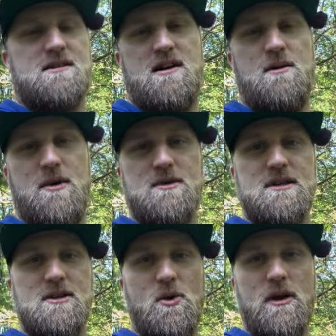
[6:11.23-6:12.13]

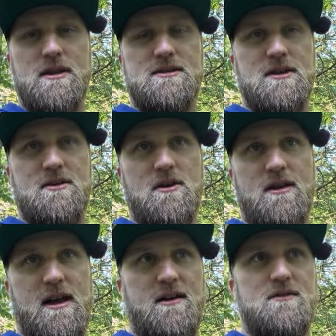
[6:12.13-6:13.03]
composting toilet, so you don't
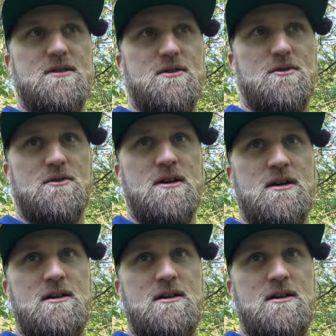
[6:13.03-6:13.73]
have to